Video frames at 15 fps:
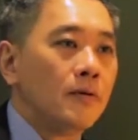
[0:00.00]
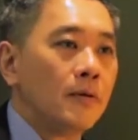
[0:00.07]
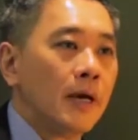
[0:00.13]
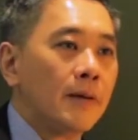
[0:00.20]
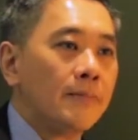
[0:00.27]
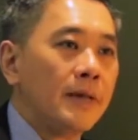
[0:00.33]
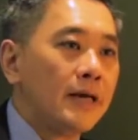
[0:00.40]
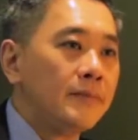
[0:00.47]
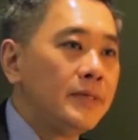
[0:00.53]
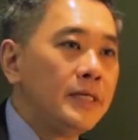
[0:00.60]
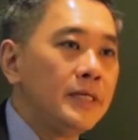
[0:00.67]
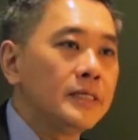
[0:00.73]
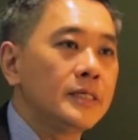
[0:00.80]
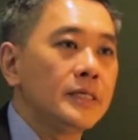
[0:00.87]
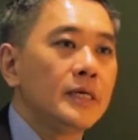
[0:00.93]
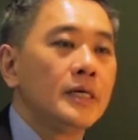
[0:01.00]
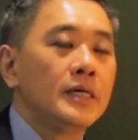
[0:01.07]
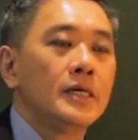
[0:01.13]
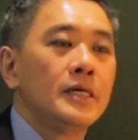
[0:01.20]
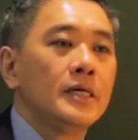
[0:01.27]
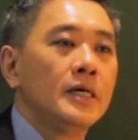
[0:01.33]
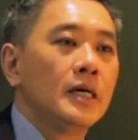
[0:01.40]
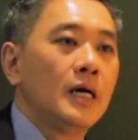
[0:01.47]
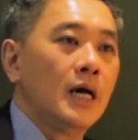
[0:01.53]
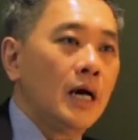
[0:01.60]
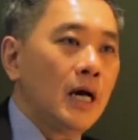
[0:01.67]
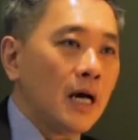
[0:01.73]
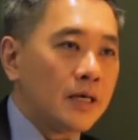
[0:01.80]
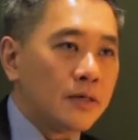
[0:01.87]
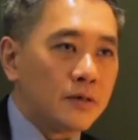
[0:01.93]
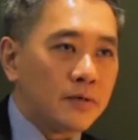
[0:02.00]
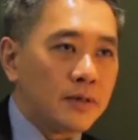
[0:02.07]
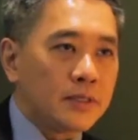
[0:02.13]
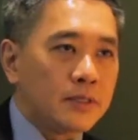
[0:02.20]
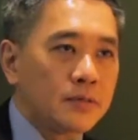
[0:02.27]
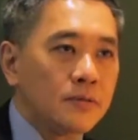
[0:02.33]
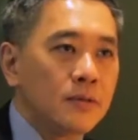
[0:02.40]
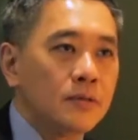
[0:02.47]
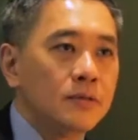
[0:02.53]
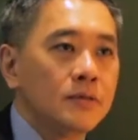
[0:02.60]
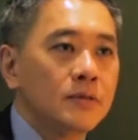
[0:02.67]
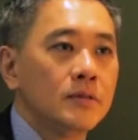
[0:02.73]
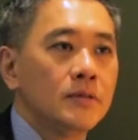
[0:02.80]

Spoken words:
who have diabetes, high cholesterol,